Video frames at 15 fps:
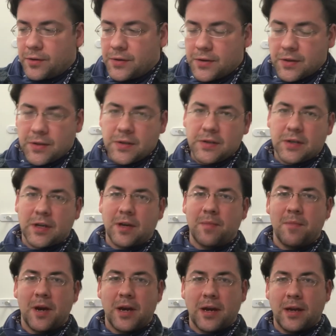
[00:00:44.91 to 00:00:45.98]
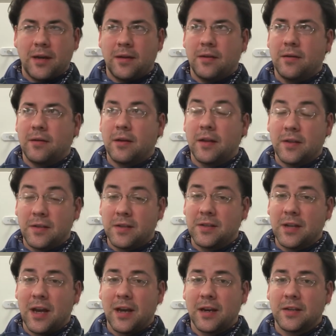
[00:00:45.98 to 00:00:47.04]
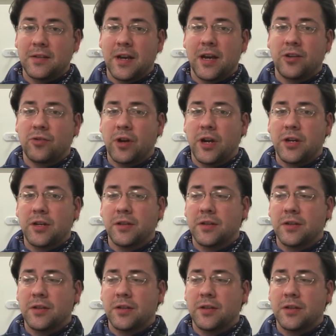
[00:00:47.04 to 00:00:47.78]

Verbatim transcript: So, this is like my, and this is not an exaggeration,